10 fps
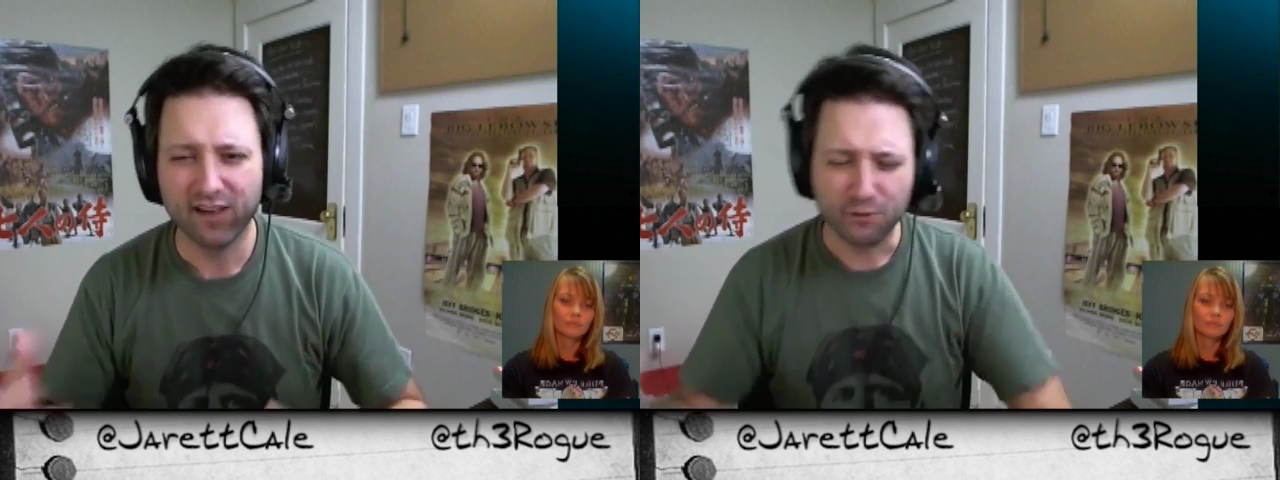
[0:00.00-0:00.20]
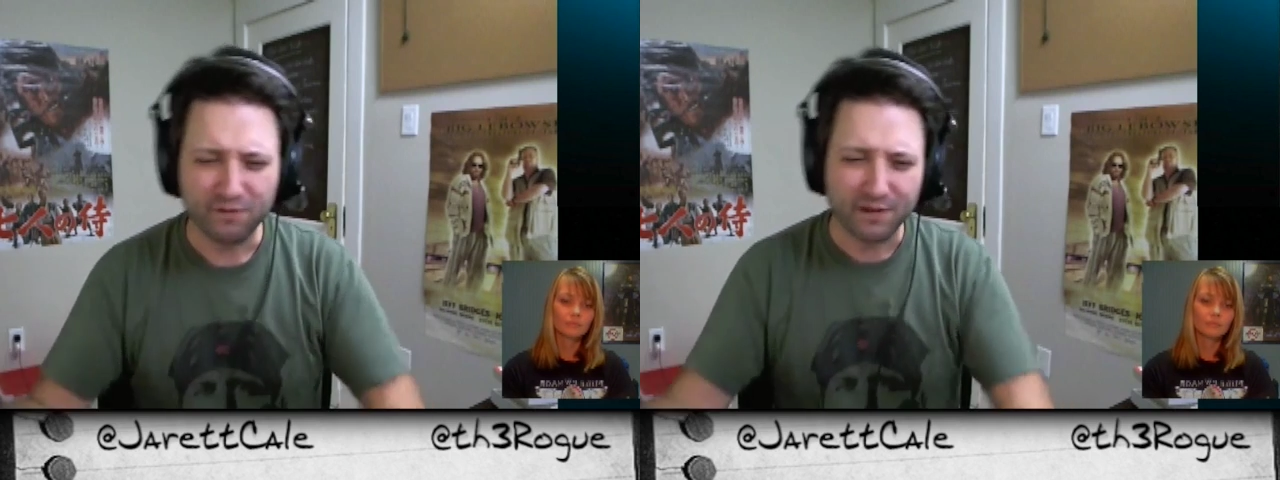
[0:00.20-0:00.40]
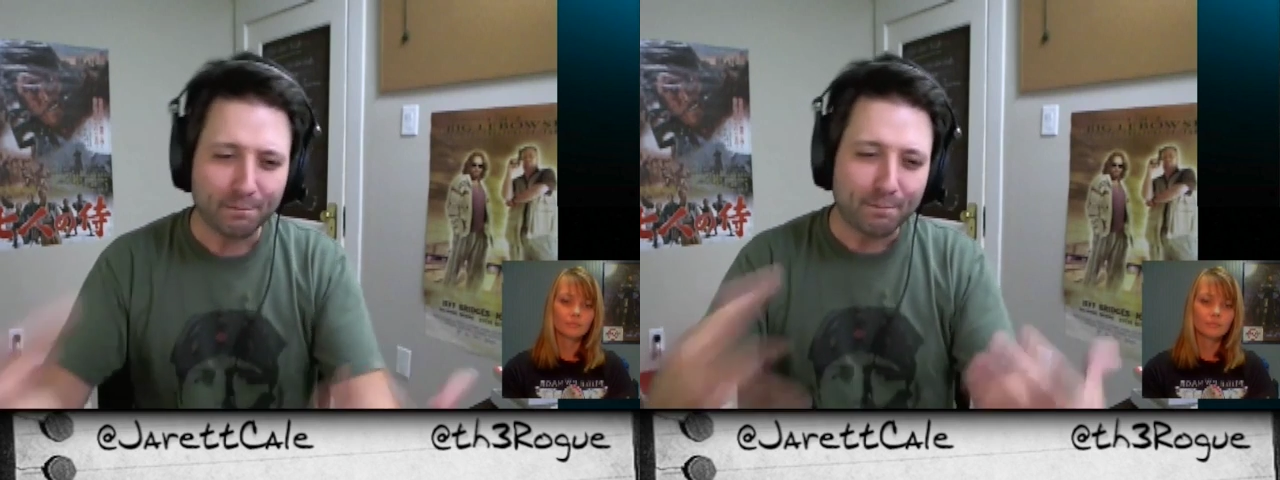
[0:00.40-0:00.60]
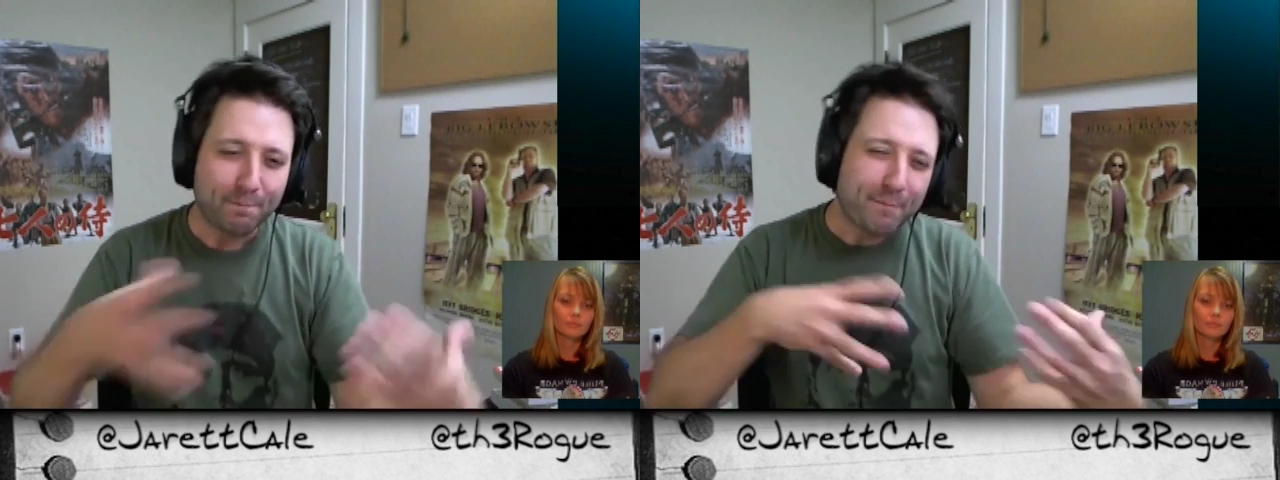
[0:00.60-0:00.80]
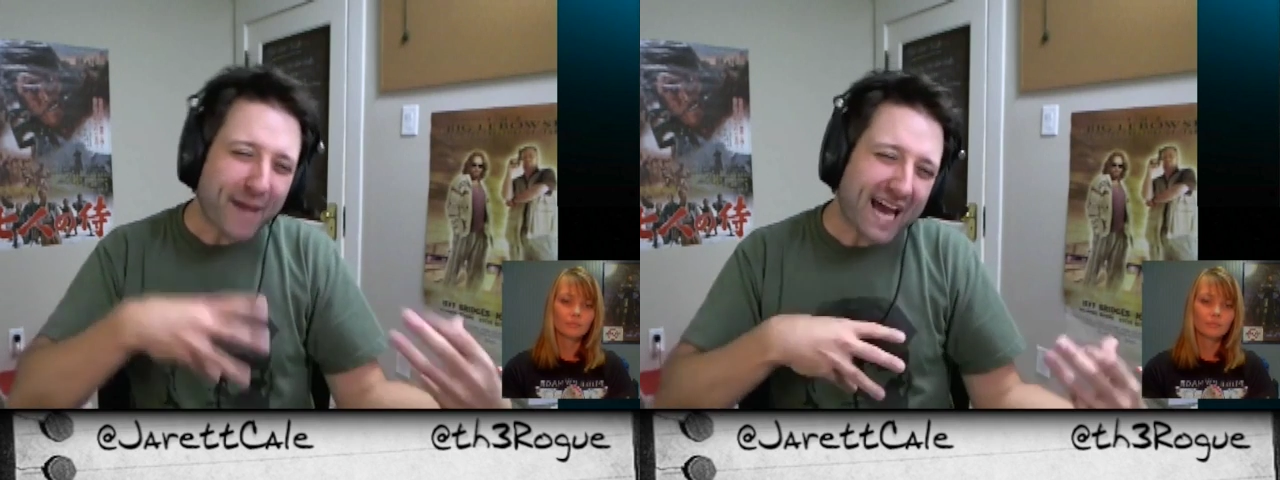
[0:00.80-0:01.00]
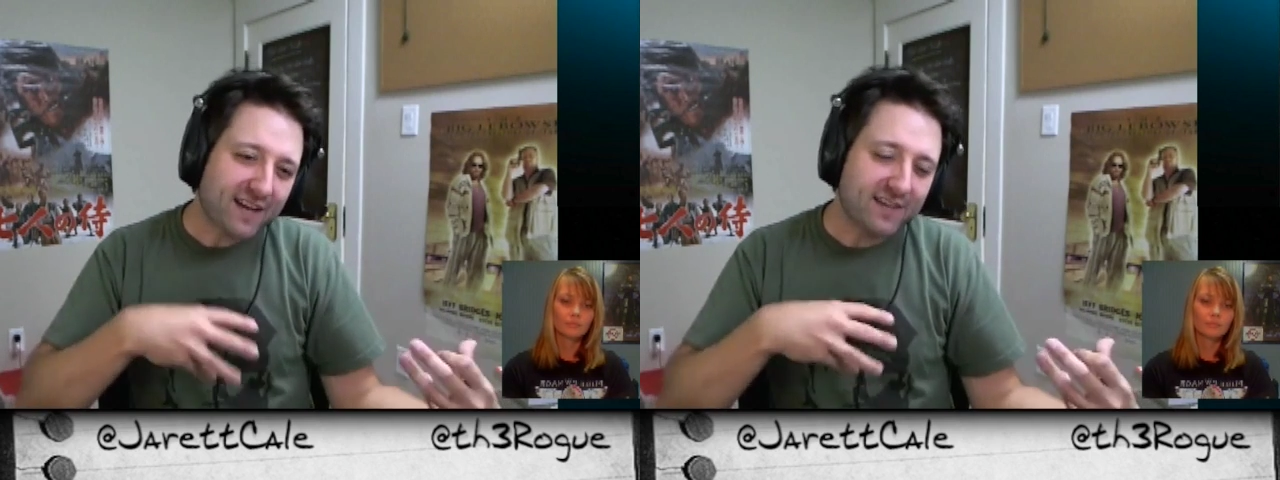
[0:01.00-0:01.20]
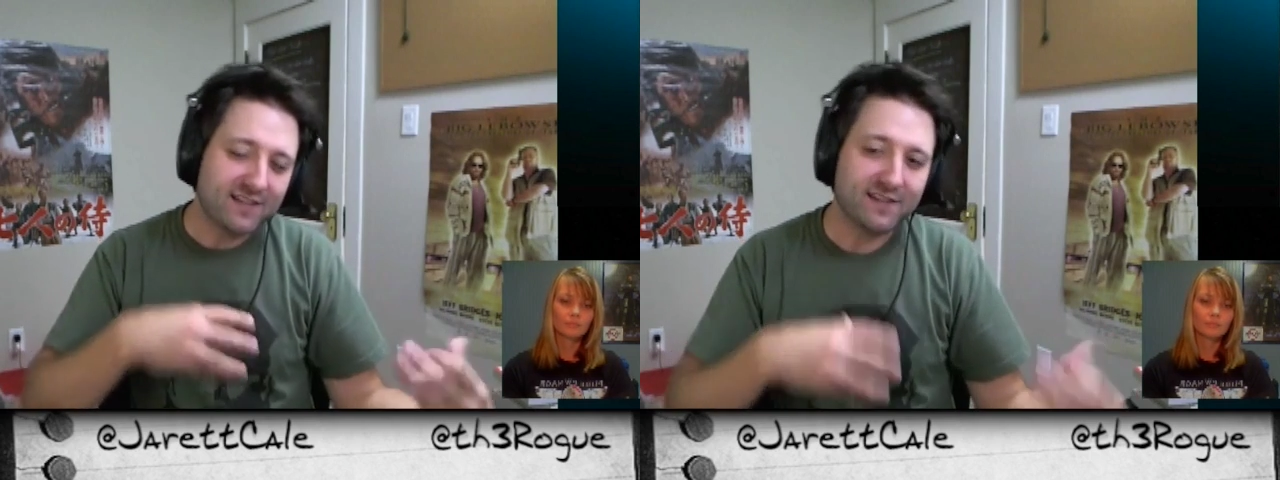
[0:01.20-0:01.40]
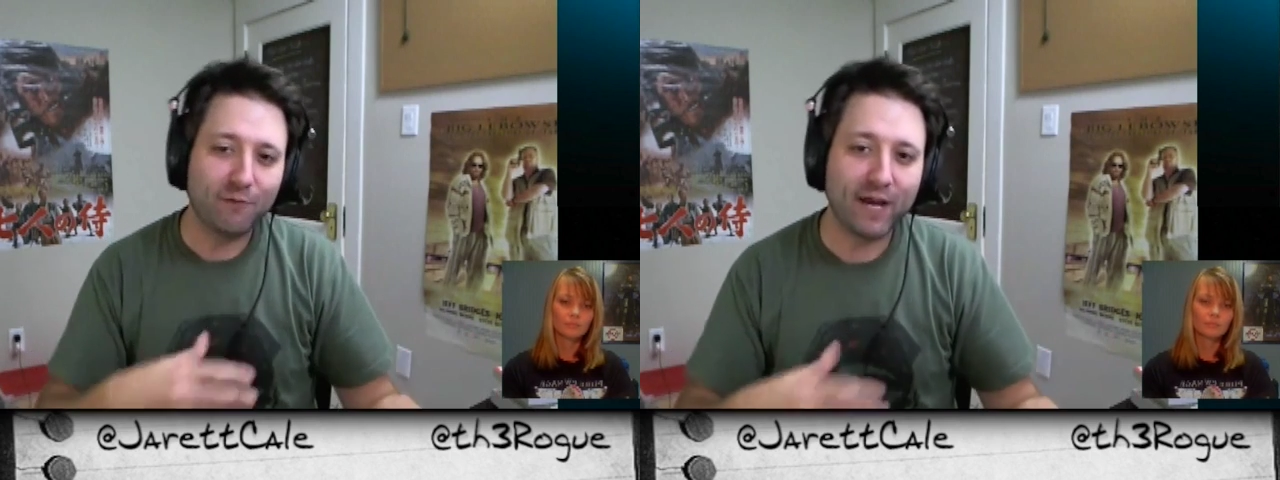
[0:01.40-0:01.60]
Moving back
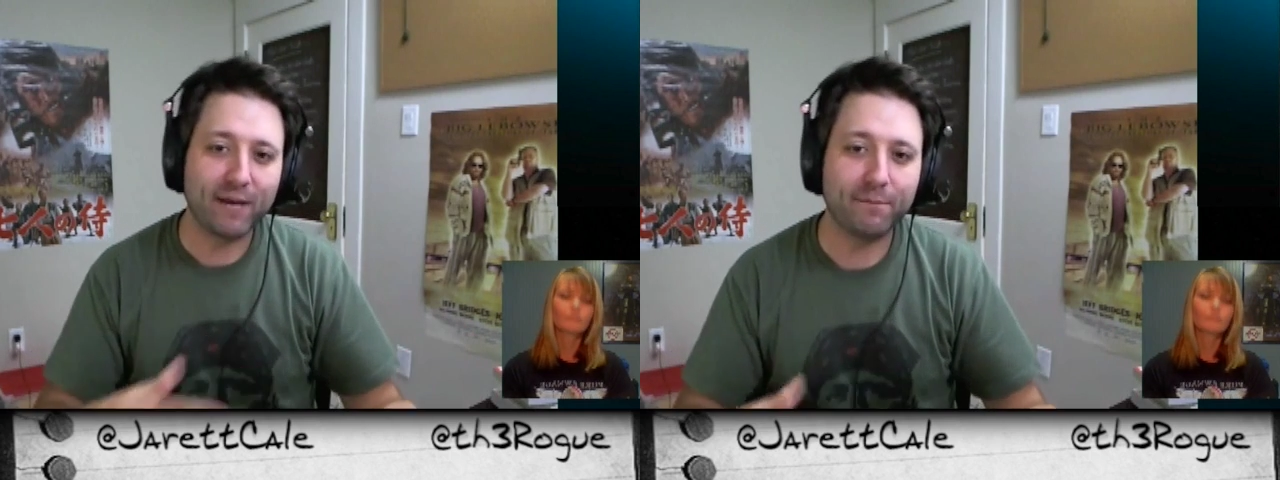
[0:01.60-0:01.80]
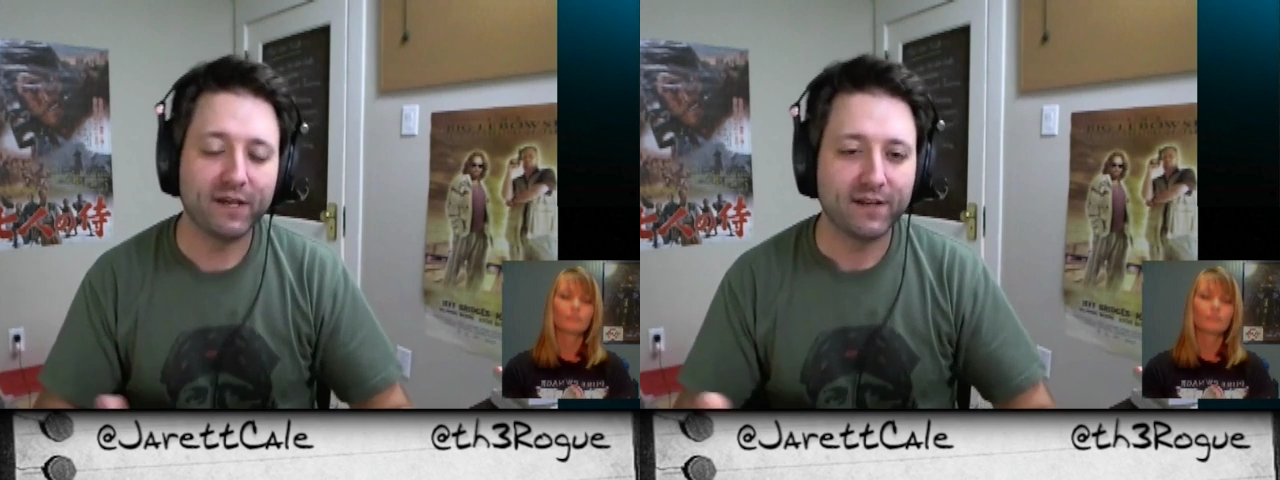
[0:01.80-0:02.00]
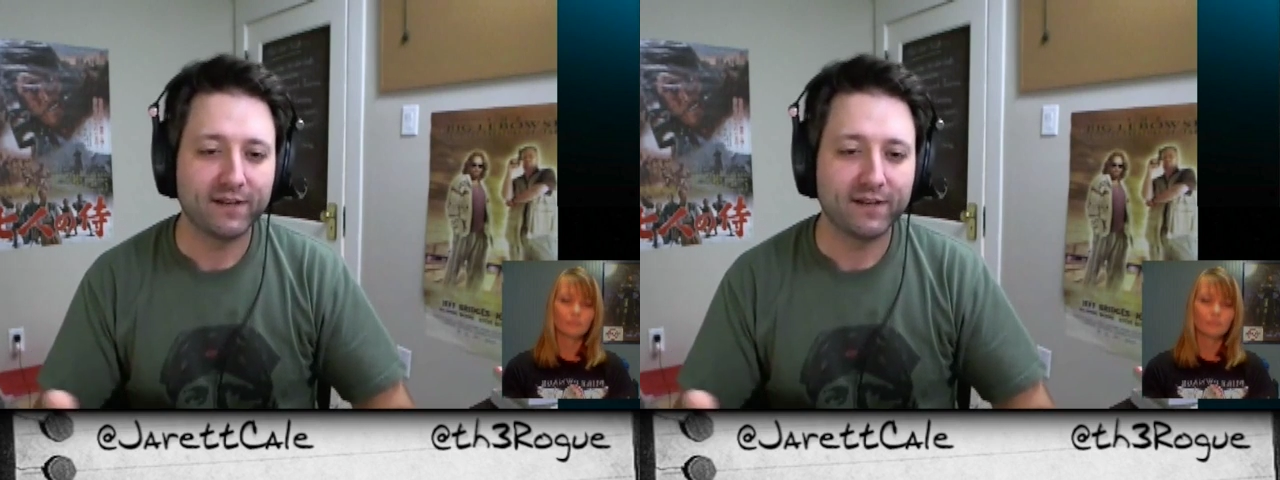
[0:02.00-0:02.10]
to the web